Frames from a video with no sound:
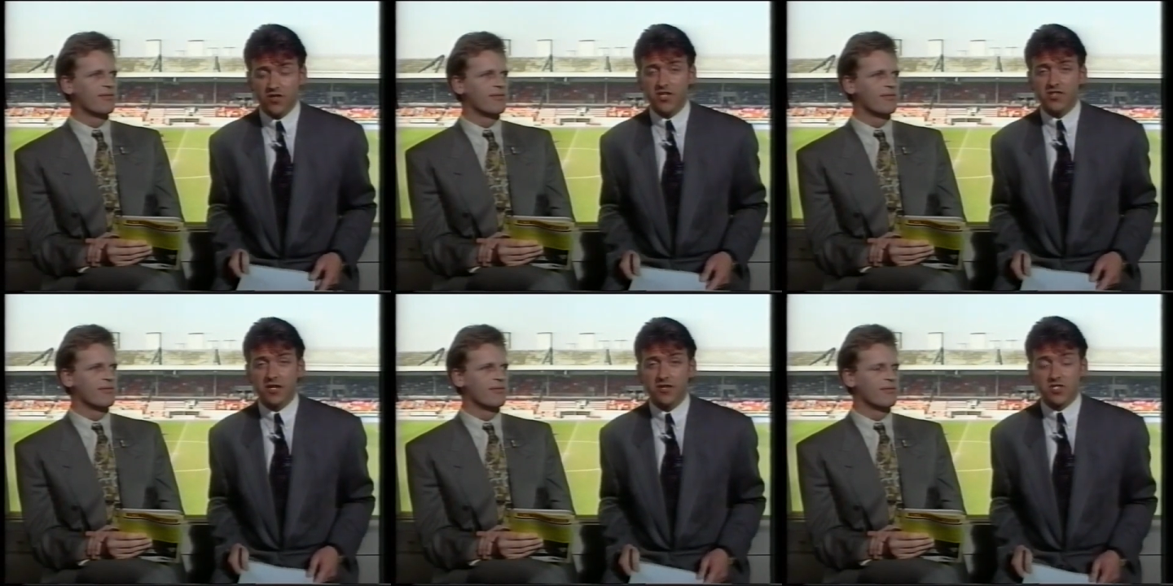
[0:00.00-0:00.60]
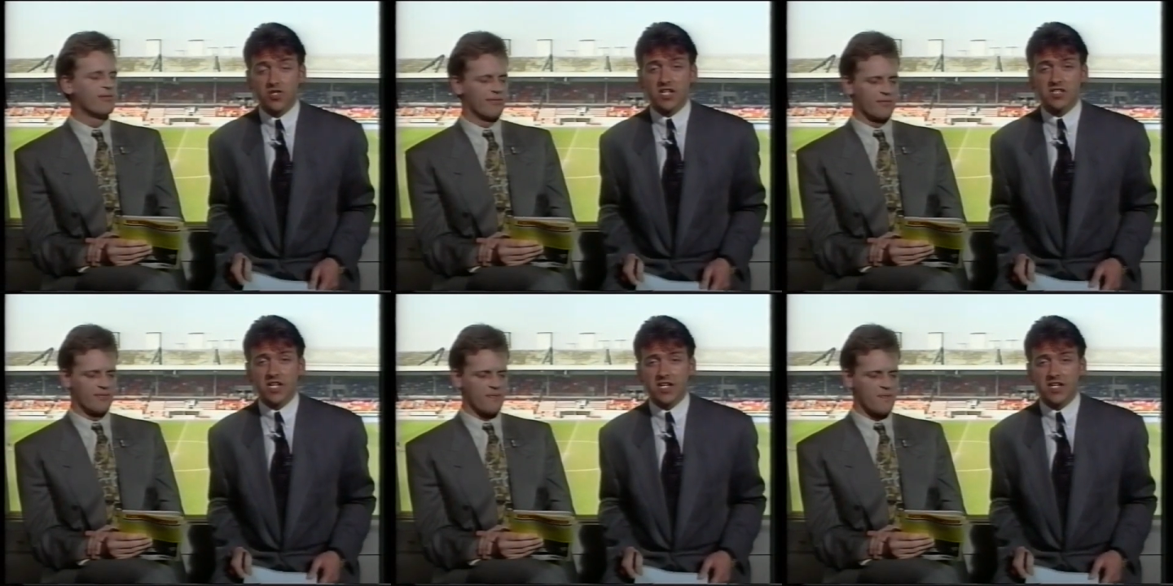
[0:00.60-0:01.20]
Speaker 1: They're down at the
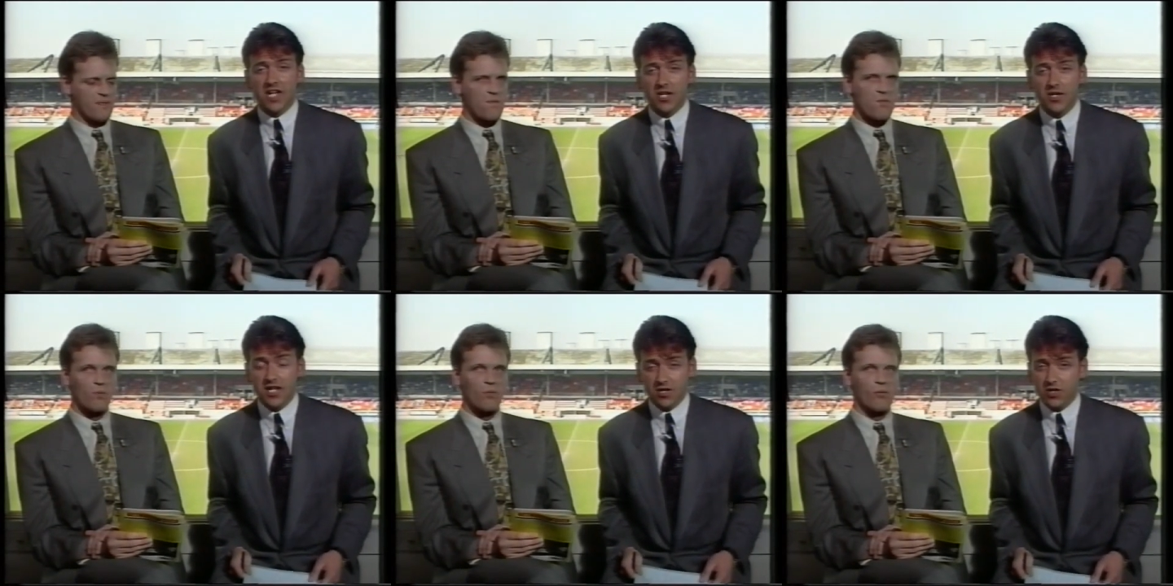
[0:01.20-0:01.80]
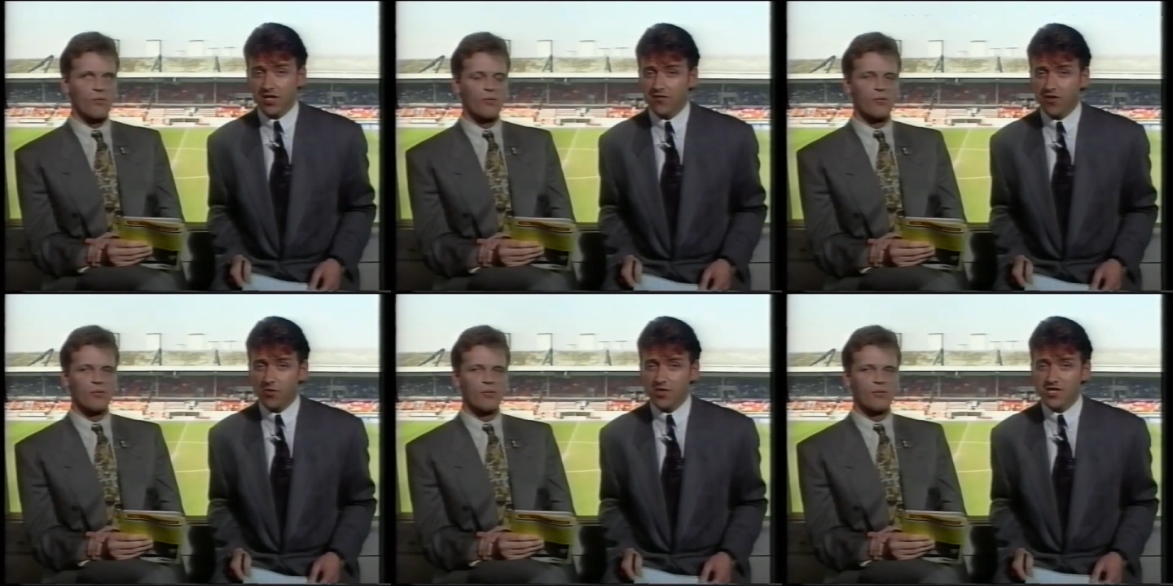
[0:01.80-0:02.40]
trackside now, looking
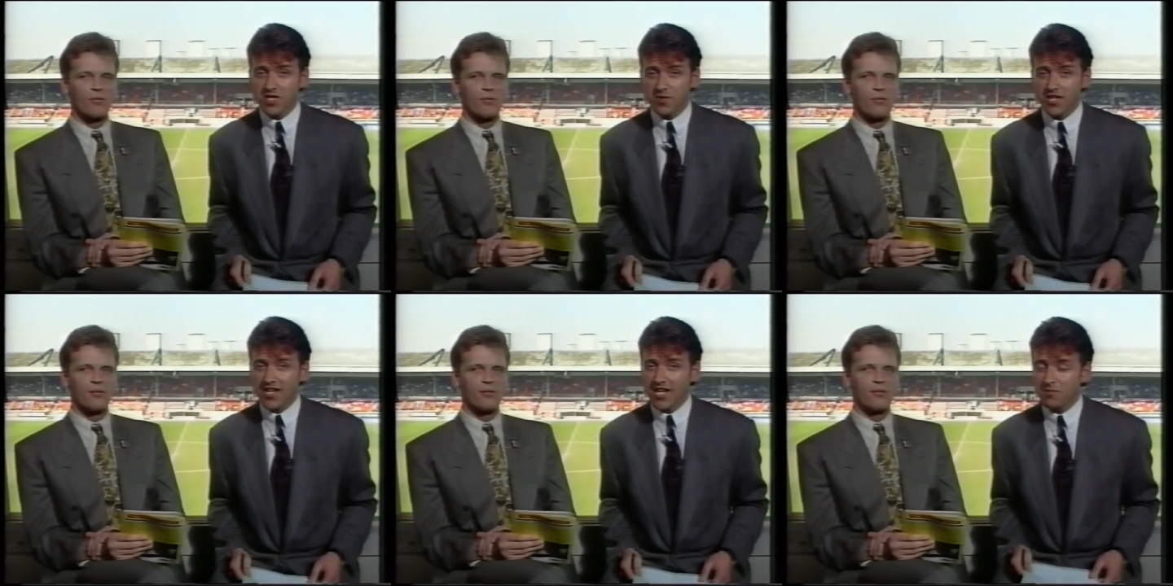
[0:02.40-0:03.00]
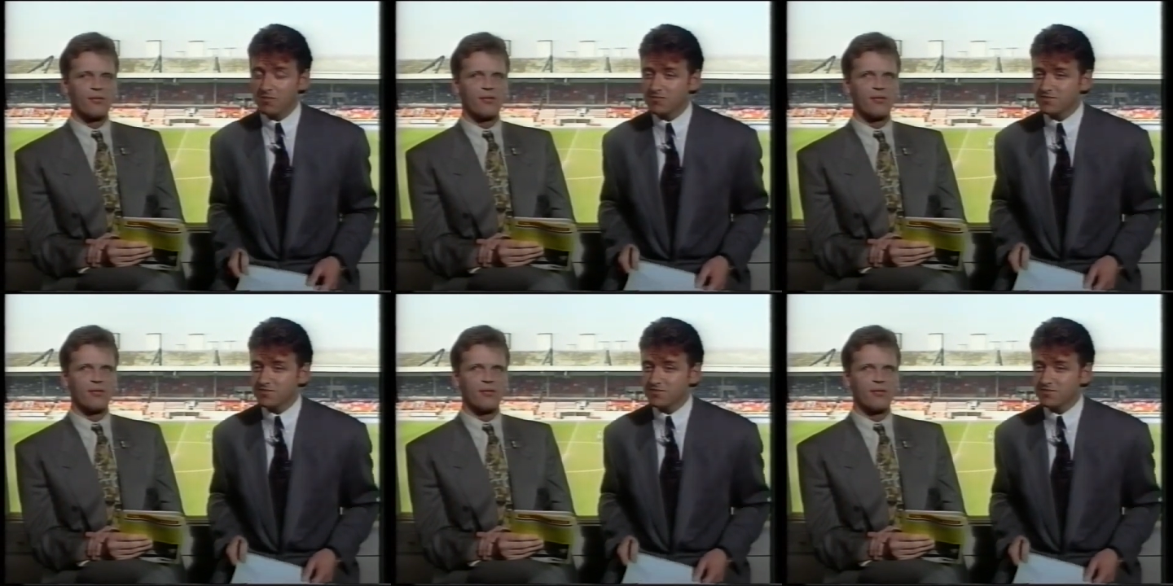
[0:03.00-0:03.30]
forward to the big game.